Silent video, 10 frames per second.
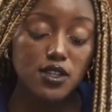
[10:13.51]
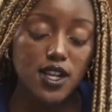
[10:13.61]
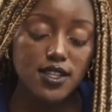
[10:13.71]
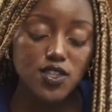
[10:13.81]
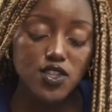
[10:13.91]

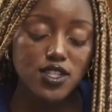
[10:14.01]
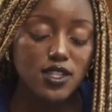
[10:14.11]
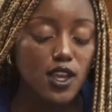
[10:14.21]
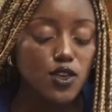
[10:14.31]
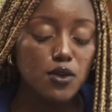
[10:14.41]
Let's just
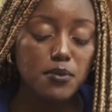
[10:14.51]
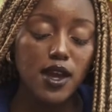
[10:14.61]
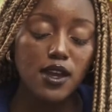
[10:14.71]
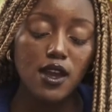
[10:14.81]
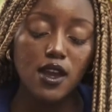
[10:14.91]
say you're
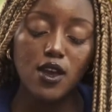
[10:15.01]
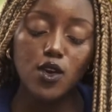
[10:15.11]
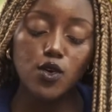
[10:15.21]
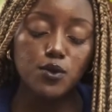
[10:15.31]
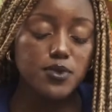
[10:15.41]
my
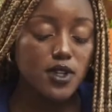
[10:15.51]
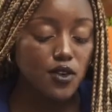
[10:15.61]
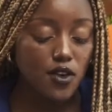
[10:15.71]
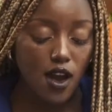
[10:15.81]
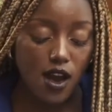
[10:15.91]
coup de
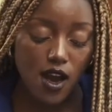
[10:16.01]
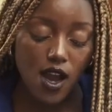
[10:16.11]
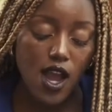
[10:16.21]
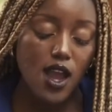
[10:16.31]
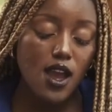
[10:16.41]
grace,
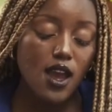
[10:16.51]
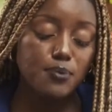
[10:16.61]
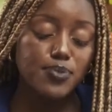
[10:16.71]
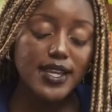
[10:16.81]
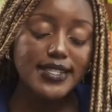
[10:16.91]
a
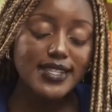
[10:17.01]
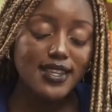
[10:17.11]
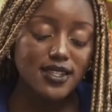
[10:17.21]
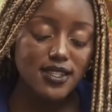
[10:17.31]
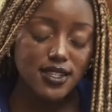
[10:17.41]
blessing
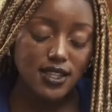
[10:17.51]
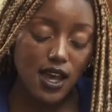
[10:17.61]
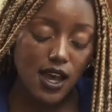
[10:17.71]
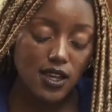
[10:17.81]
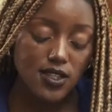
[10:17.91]
in
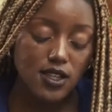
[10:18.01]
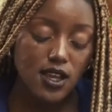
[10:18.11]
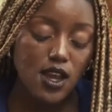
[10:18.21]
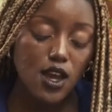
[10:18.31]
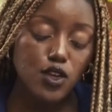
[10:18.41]
disguise,
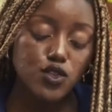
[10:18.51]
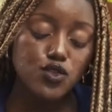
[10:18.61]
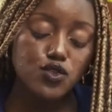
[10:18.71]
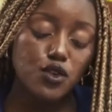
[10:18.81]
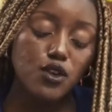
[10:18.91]
a
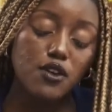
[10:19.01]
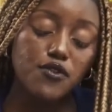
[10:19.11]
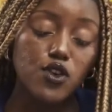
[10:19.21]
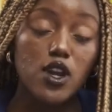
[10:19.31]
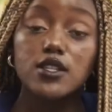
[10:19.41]
stroke of
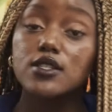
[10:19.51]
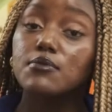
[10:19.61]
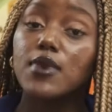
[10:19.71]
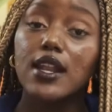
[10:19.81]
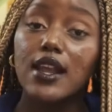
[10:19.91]
grace in
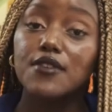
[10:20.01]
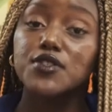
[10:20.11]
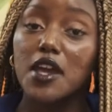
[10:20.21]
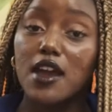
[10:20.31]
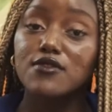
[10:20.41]
my life's
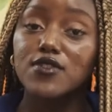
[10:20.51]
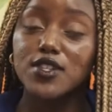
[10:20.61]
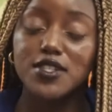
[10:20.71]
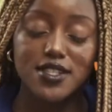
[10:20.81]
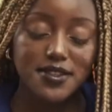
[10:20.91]

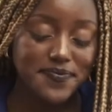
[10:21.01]
canvas.